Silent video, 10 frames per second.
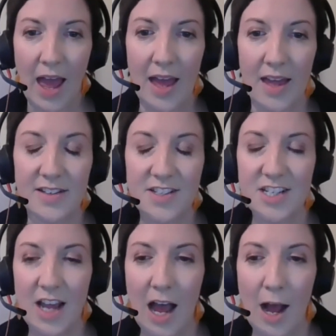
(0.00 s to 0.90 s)
And
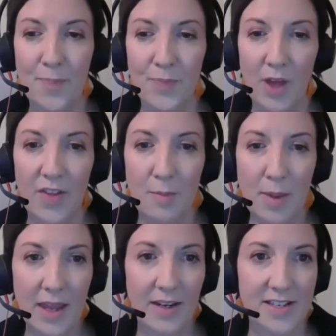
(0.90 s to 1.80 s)
um, I think
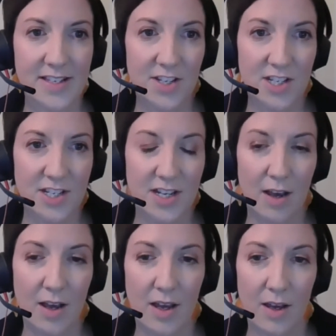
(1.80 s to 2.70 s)
Megan is such
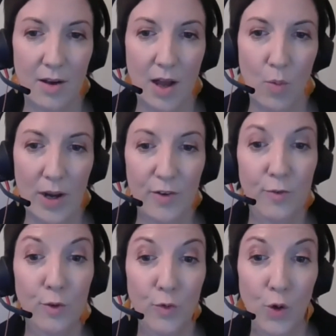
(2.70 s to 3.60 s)
uh, a
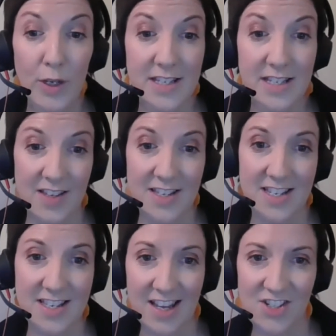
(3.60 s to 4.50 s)
wonderful voice in this
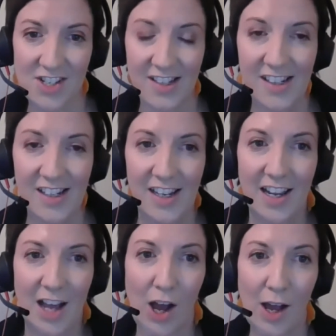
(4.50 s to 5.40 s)
discussion.
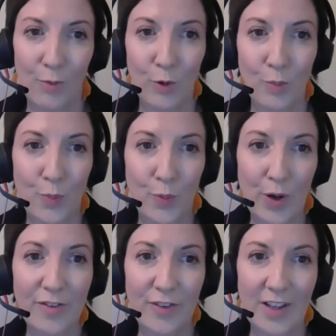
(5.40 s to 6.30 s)
I uh, will
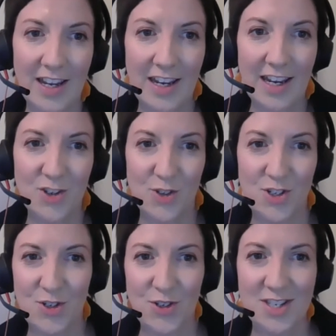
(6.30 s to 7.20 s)
briefly
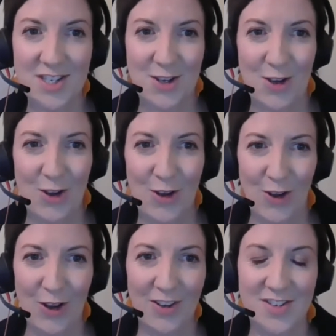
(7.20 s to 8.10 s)
introduce
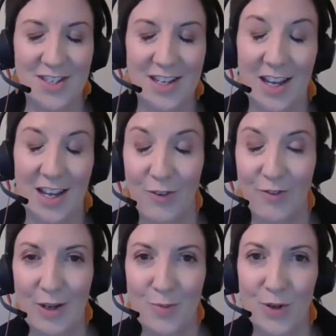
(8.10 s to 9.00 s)
her, because her
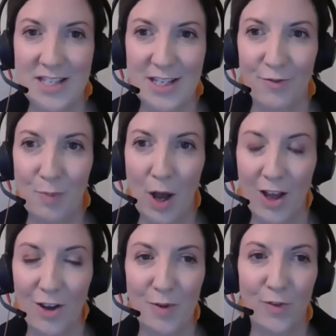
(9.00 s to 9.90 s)
very impressive
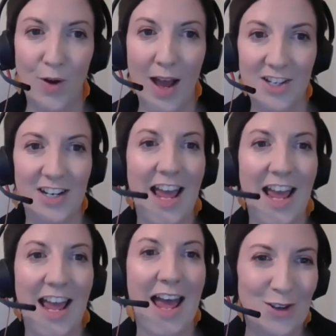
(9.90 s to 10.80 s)
bio, before actually
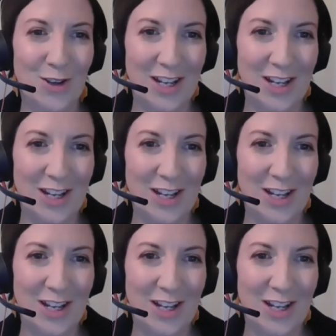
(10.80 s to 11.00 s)
handing